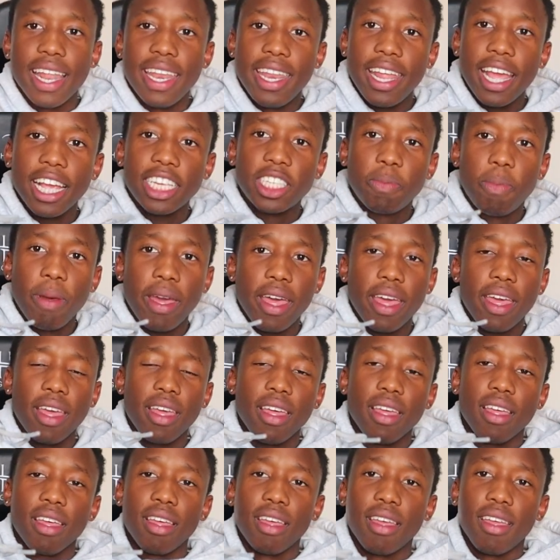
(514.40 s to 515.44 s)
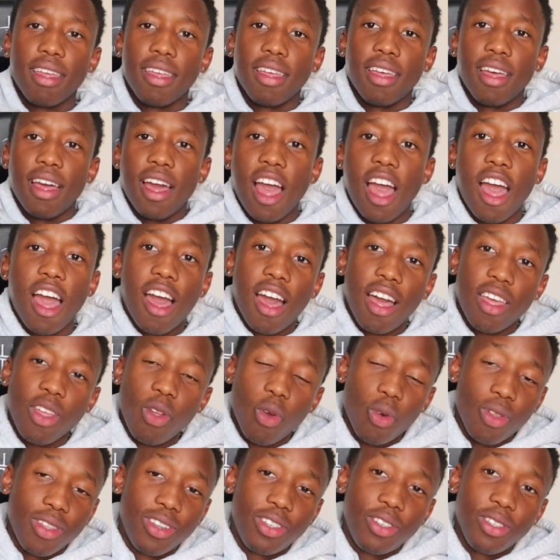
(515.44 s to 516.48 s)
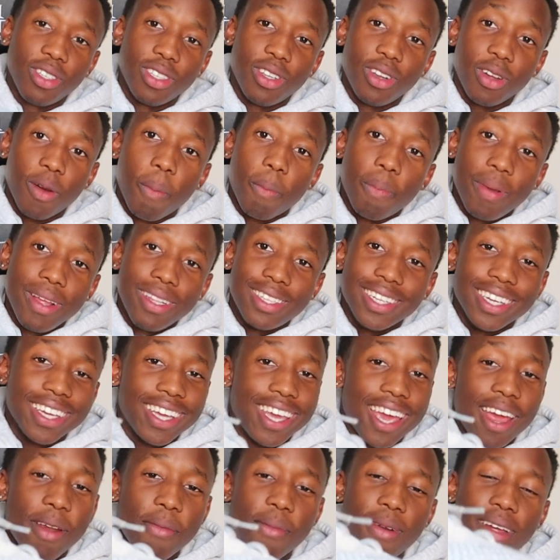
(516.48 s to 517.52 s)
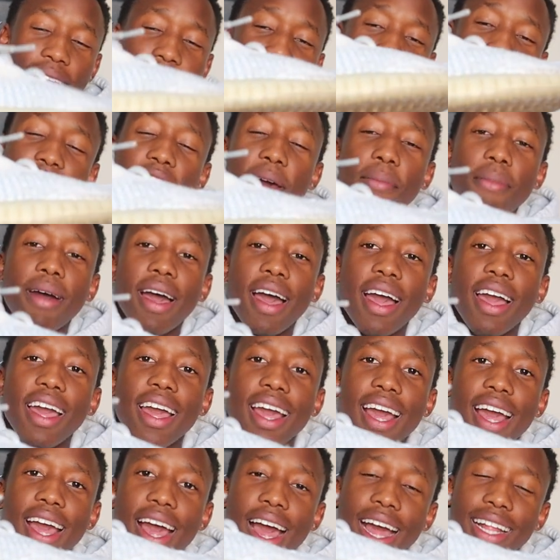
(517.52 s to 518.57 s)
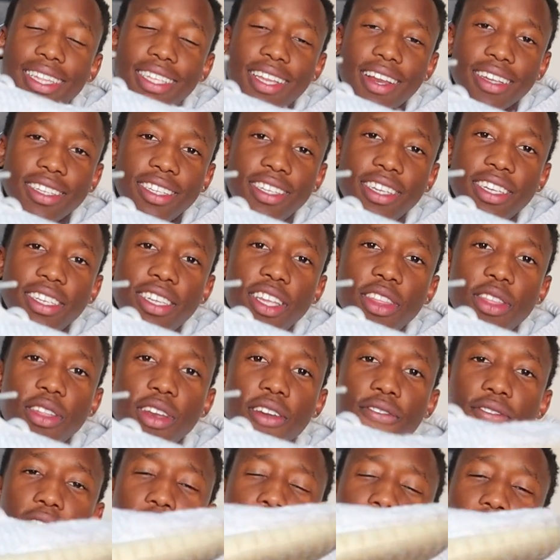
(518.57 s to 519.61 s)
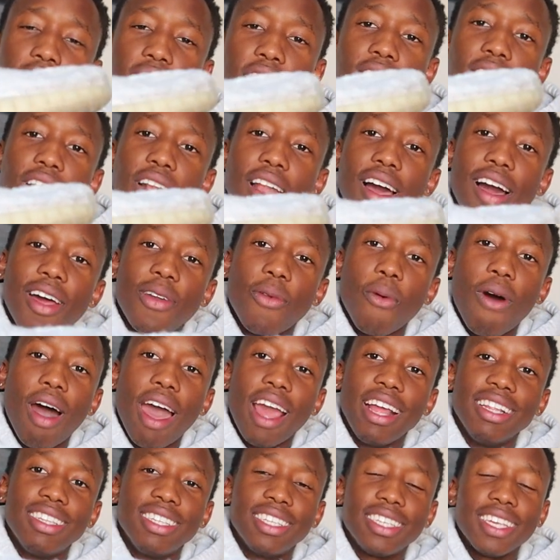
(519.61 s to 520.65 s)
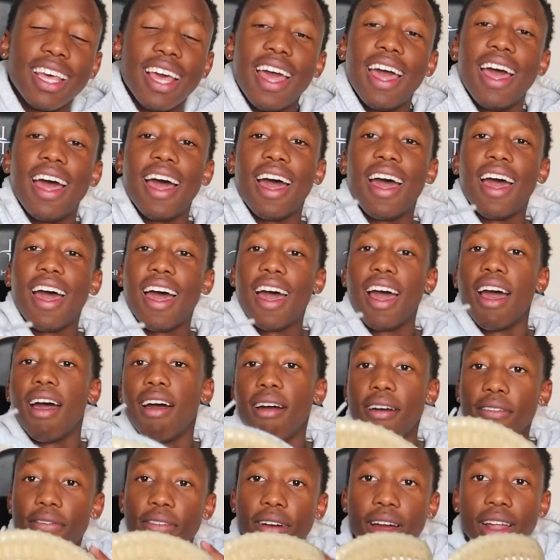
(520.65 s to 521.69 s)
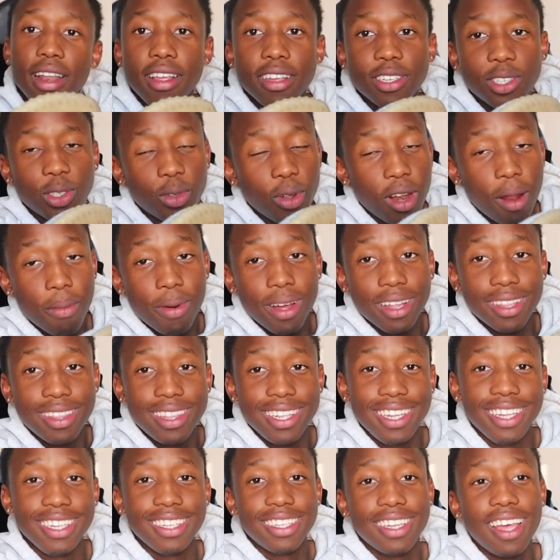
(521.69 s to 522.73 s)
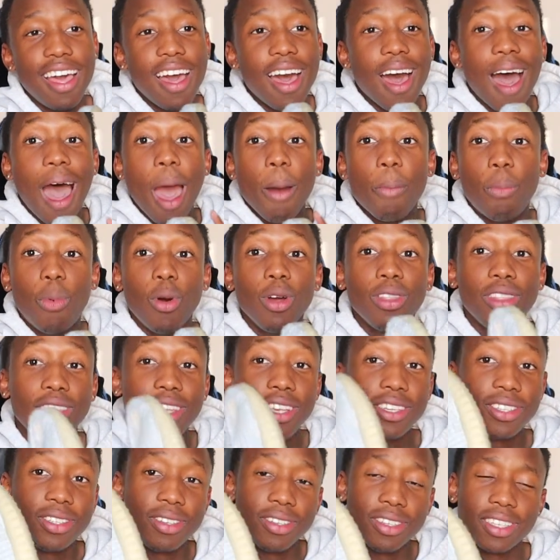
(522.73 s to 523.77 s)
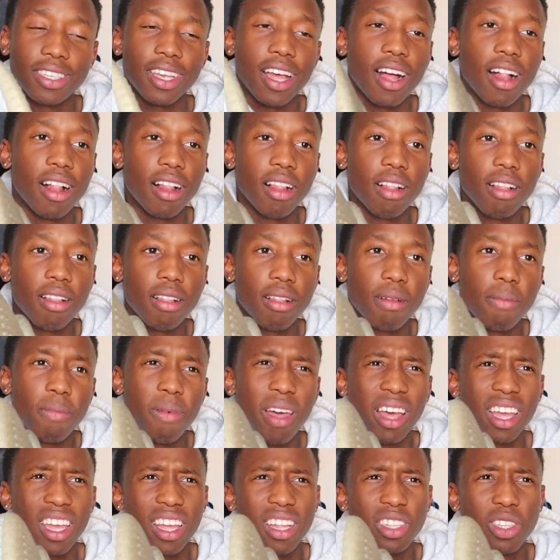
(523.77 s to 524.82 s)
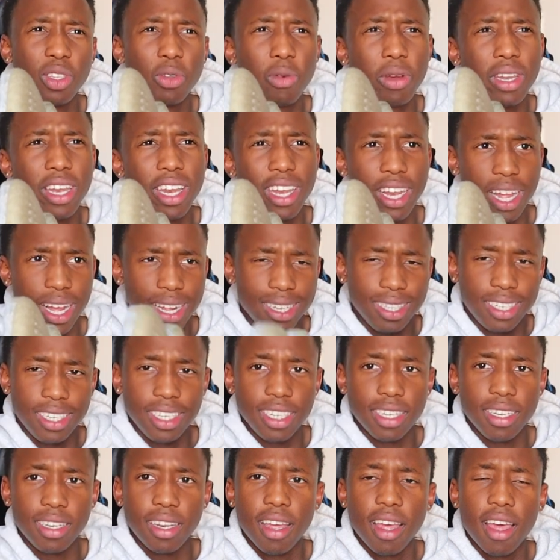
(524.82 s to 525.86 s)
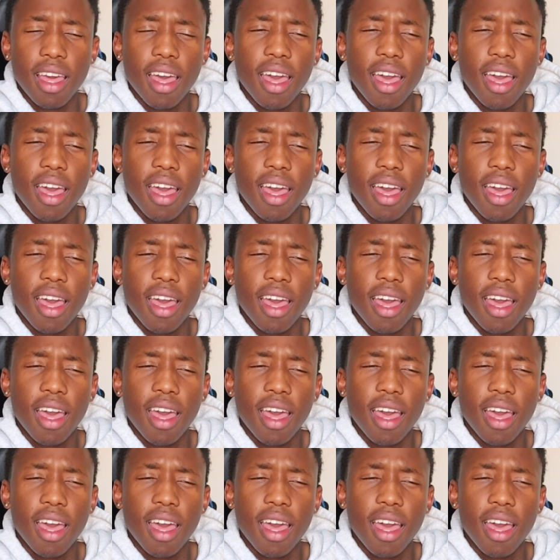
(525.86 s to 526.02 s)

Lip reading: Next pair, yo, the shoes look beat on camera. These are my Adidas Yeezy 350 Cloud White. Funny story about these. I bought these to sell back in 2019.